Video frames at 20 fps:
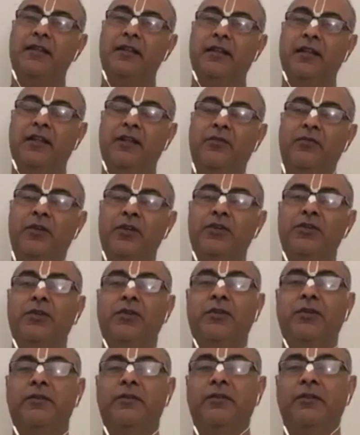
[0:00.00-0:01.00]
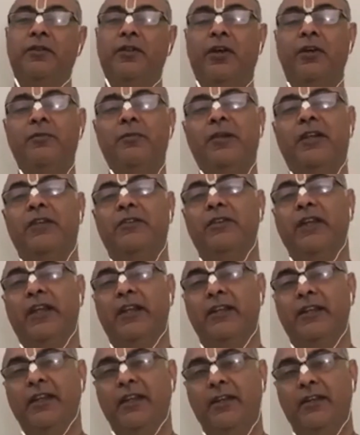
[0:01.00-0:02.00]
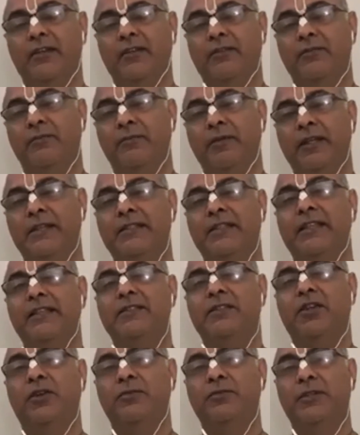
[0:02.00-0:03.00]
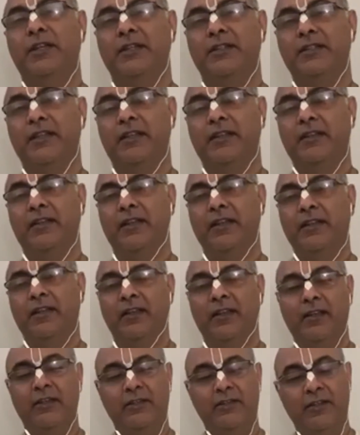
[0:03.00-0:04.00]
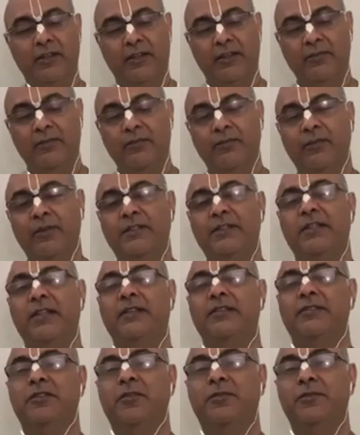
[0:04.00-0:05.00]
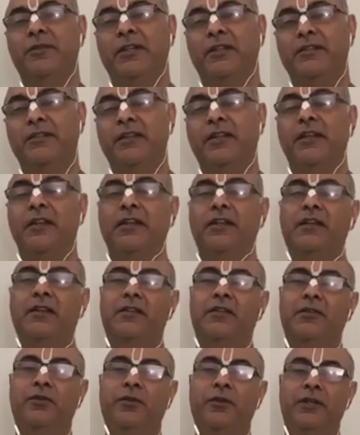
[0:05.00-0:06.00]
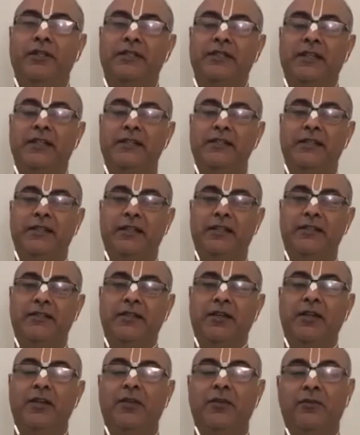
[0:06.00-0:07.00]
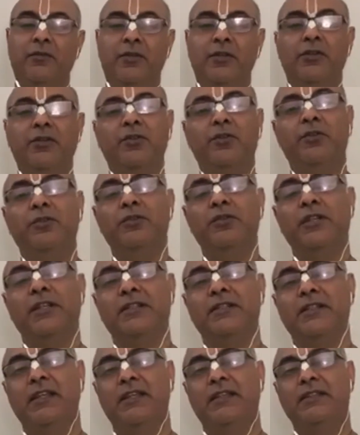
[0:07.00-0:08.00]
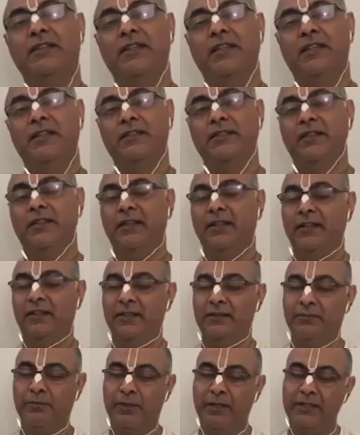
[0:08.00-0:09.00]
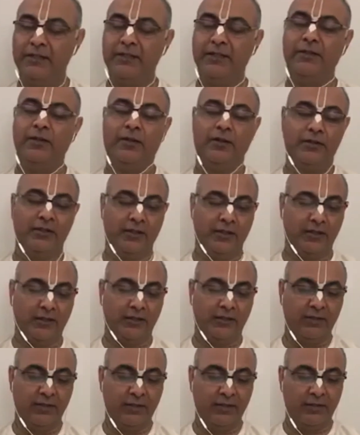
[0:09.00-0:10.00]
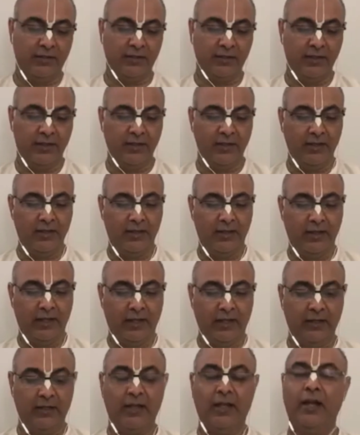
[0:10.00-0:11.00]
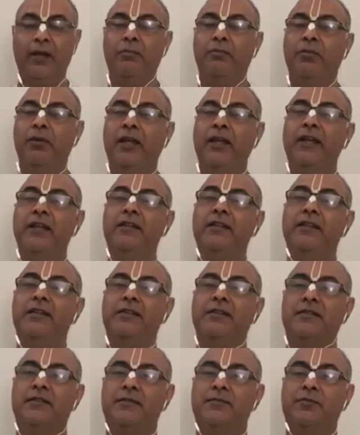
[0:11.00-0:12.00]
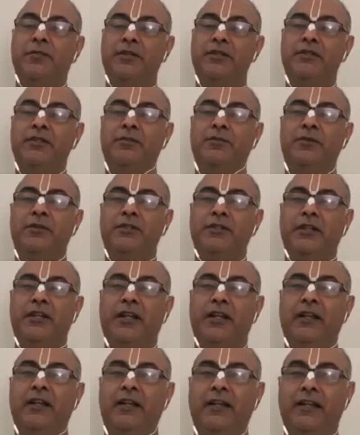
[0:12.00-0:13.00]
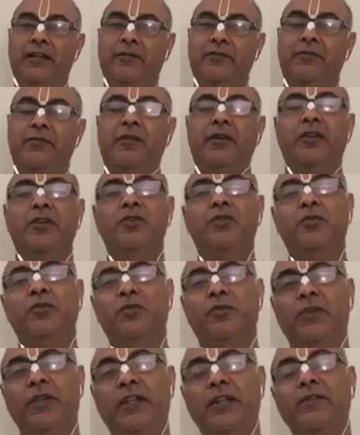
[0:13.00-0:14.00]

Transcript: that we should not be attracted by sense objects and engaging with sense objects through our senses, we should use our senses in pleasing Lord Shri Krishna and applying these principles in our life to